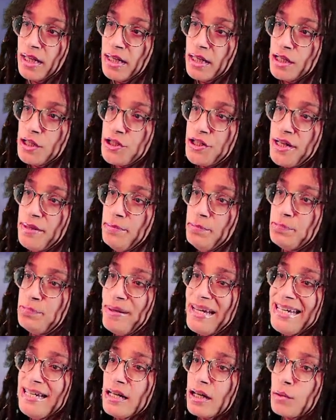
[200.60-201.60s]
Jim
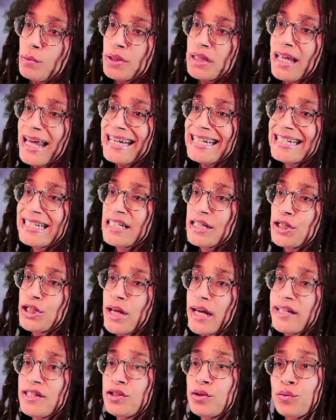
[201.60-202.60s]
Bink would like to
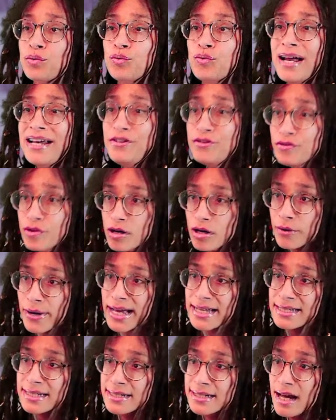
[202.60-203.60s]
suggest retro
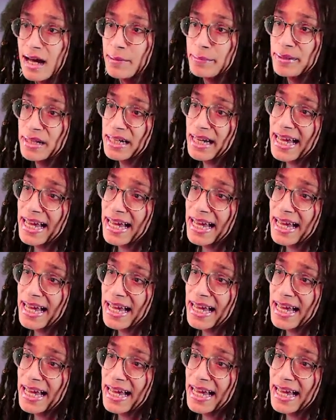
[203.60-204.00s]
as a topic,